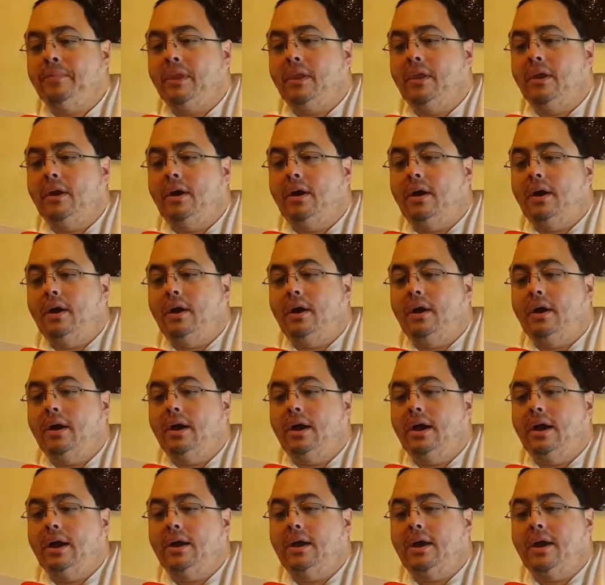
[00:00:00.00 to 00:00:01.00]

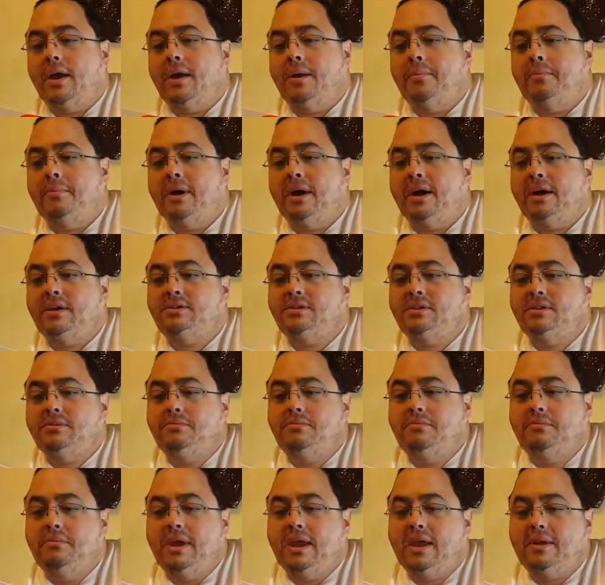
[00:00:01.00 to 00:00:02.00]
I
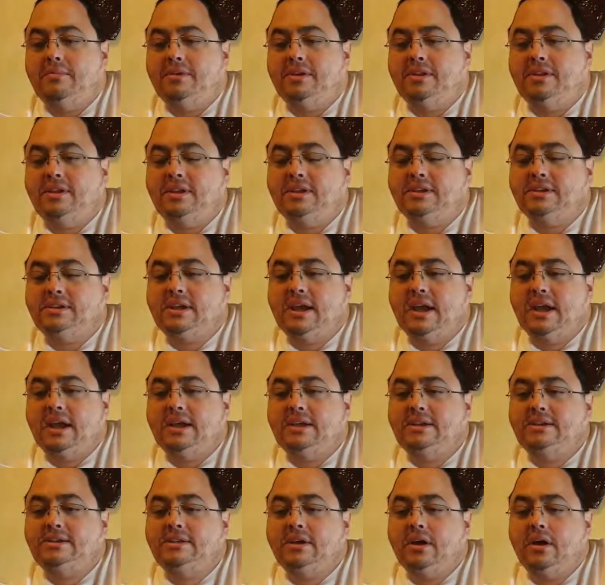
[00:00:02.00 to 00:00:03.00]
imagine maybe these
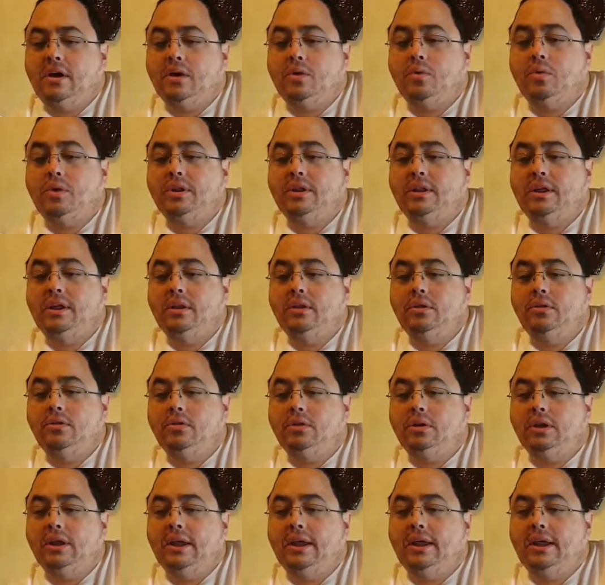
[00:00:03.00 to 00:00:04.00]
guys are what they look
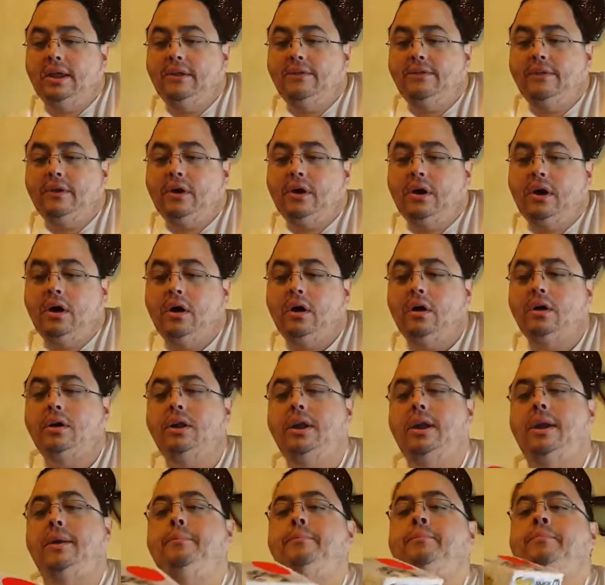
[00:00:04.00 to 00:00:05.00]
like in the card
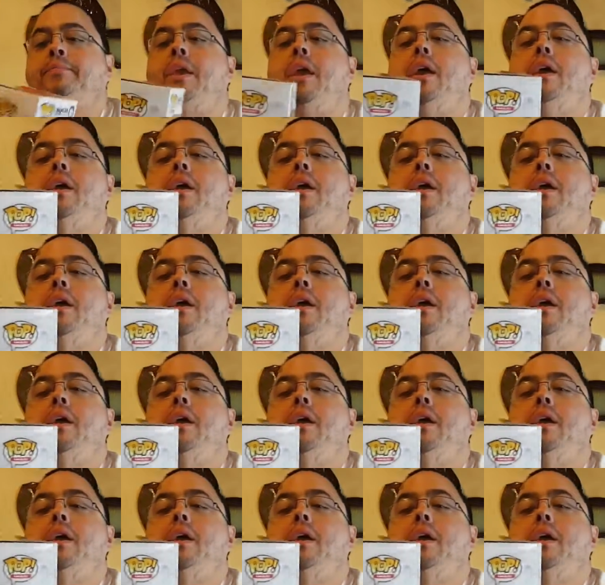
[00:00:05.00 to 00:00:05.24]
game.